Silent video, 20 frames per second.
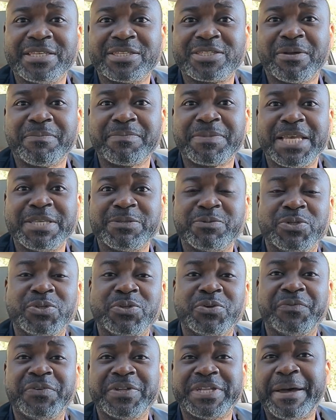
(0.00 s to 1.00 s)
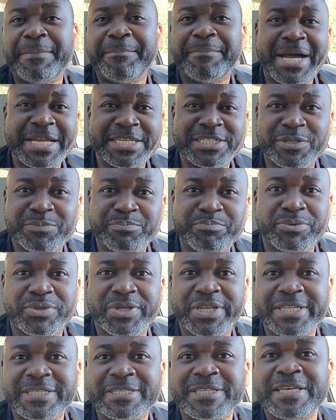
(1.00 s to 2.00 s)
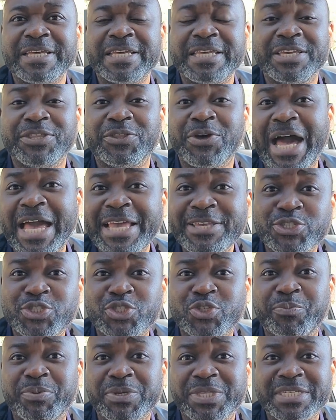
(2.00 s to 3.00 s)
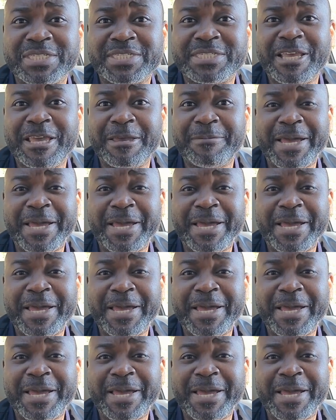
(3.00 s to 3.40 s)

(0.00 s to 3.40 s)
Sometimes we look for that magic bullet. I used to be the same.